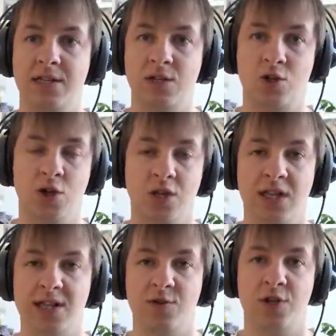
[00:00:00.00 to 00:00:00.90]
is good.
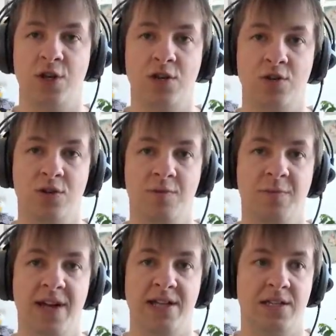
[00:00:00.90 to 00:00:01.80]
Let's return to the
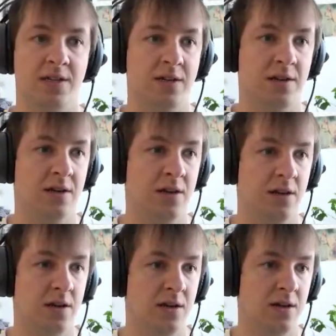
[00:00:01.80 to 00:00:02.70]
base.
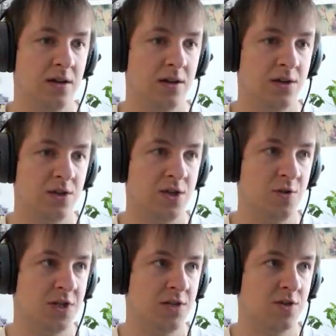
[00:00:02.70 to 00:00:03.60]
So this
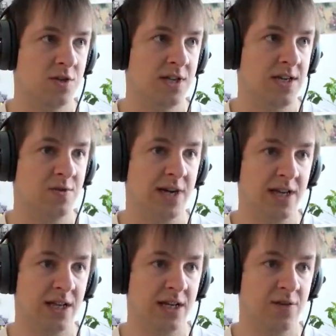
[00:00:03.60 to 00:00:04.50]
was a success. We
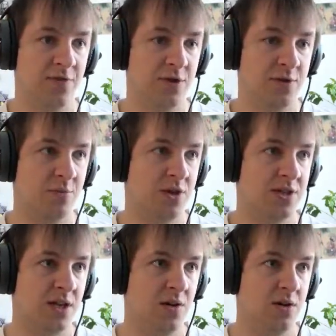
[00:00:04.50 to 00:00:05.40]
got like the first boss
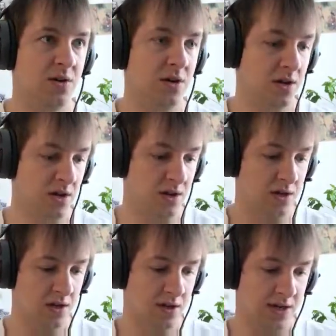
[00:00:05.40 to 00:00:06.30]
down.
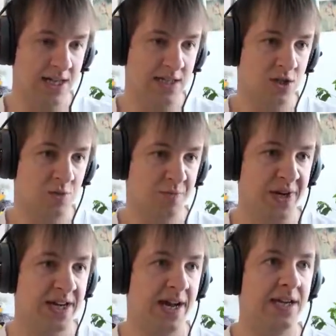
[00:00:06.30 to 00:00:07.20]
We got this new
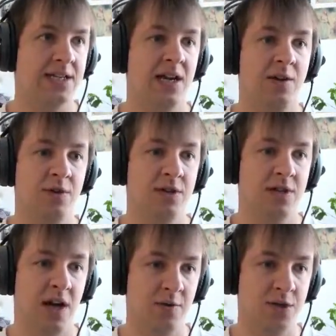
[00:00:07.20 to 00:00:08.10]
pickaxe. I will,
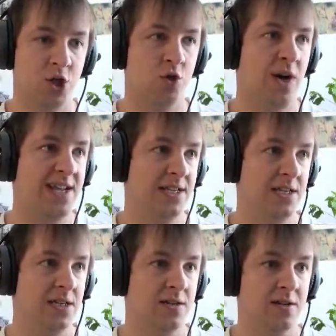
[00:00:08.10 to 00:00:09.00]
I will try
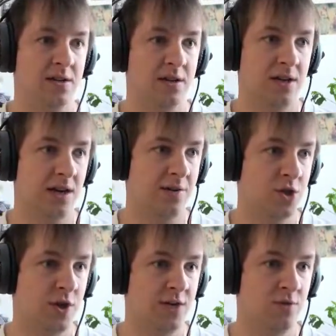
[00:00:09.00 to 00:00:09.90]
this. I will
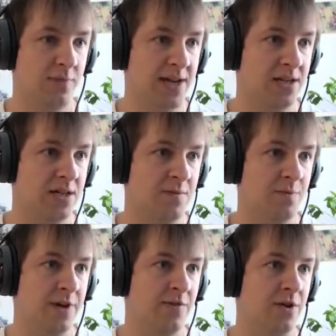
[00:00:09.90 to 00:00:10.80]
try to mine some.
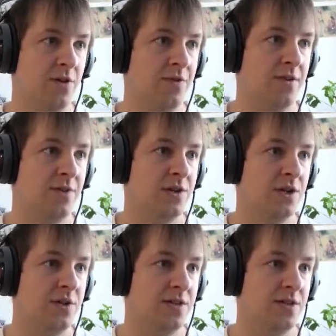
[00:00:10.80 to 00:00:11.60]
We have enough inventory